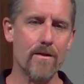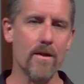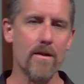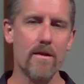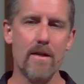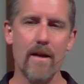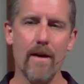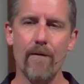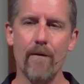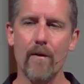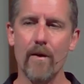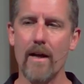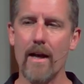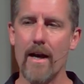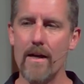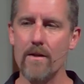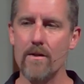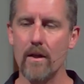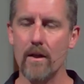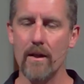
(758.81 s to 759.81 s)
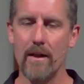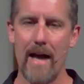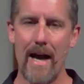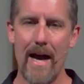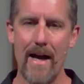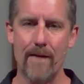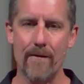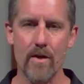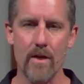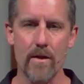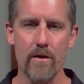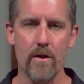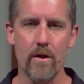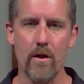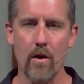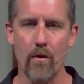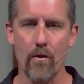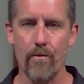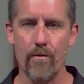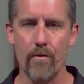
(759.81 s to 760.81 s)
in different kinds of lives as he
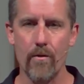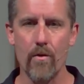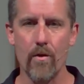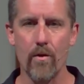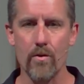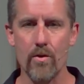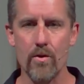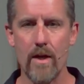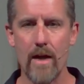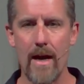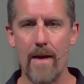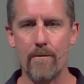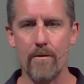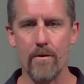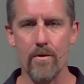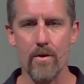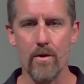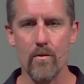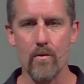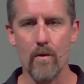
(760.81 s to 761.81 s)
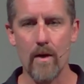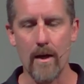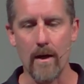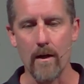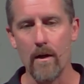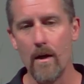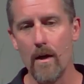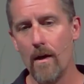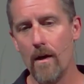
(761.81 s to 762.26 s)
go through those chapters as well.